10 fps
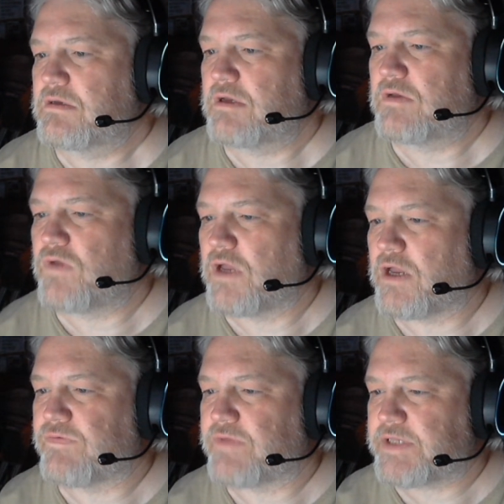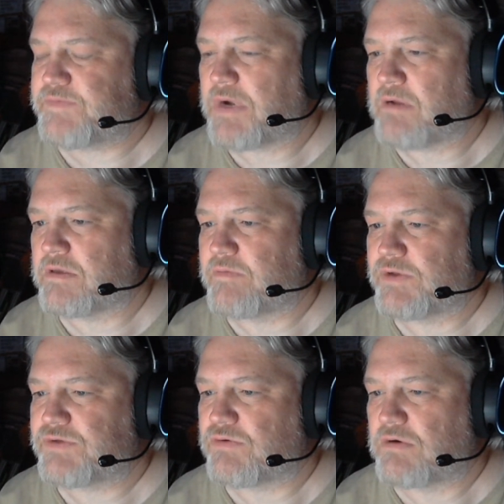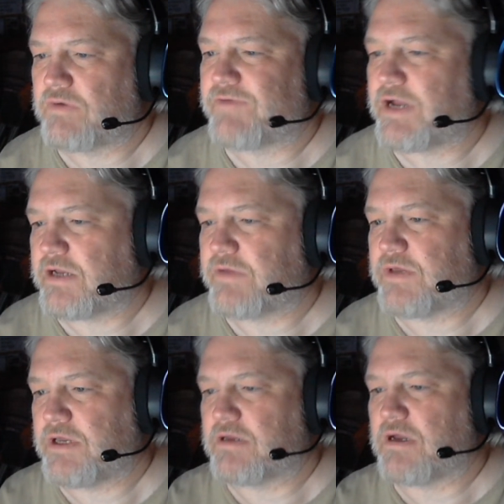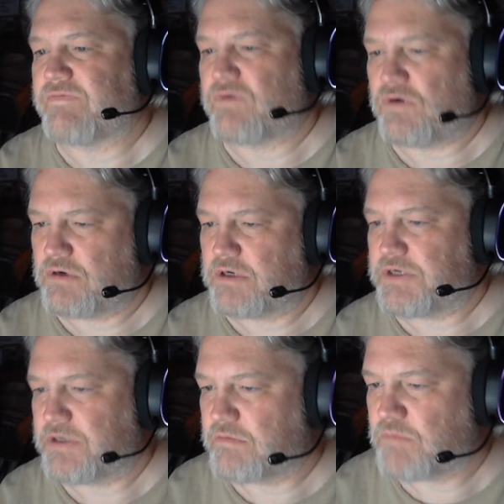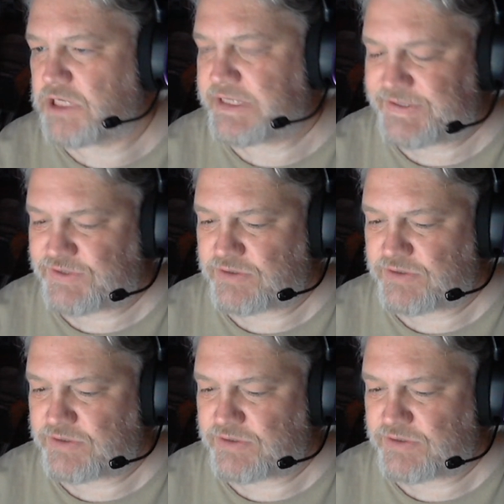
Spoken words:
And that's probably the most horrifying thing I've heard in months.